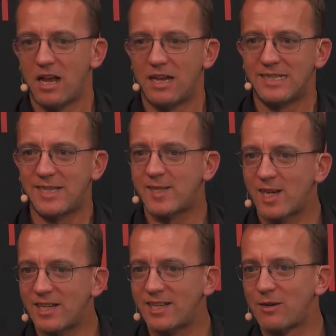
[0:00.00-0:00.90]

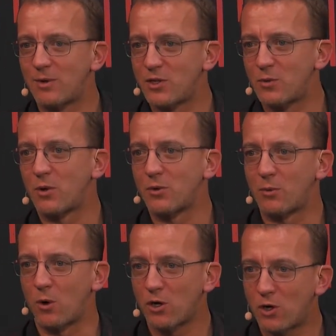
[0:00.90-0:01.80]
Deciding what you want to
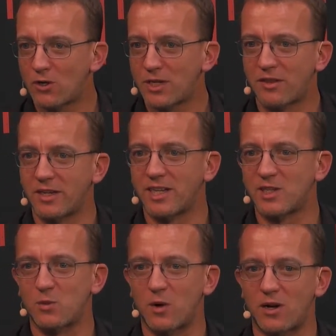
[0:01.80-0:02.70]
work on, I think
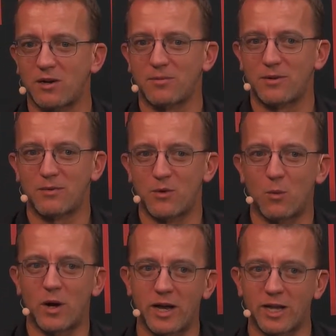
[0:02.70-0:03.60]
that's where
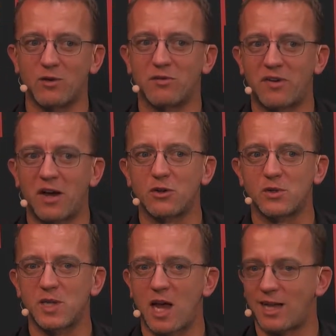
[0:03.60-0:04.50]
wearing your
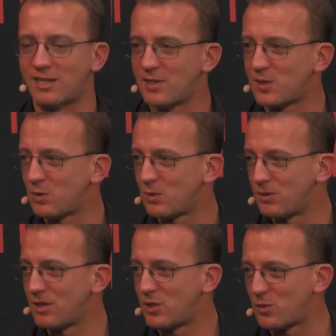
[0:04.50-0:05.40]
founder's hat is
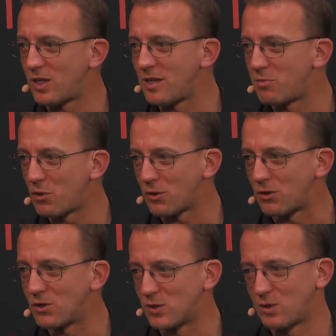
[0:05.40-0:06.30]
really important,
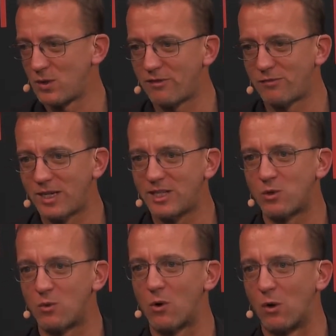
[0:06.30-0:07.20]
because you have really two
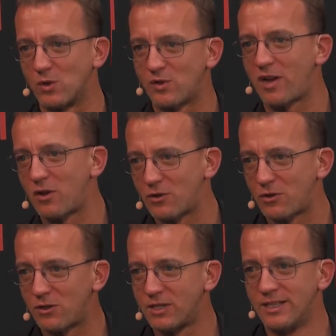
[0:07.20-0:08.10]
roles.
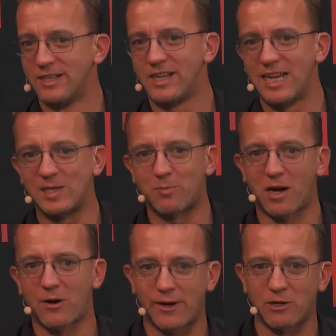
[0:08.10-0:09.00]
Founder,
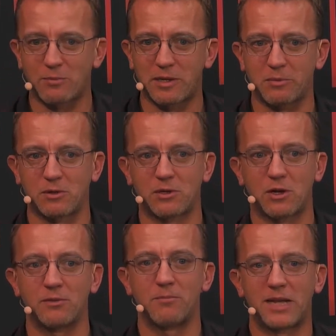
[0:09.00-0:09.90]
inspiring the people
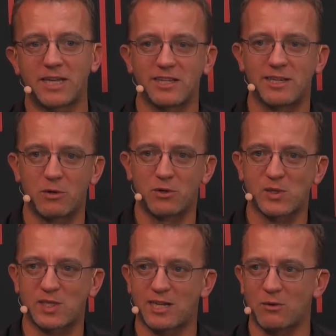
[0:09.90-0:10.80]
and making them
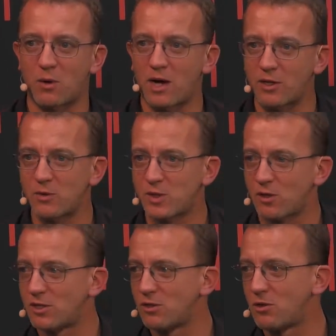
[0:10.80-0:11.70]
understand why you
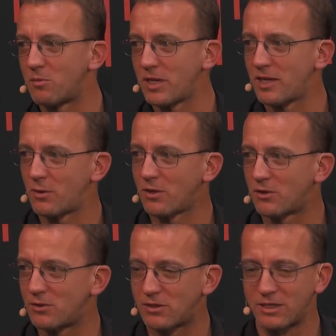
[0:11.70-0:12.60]
started the company, what are the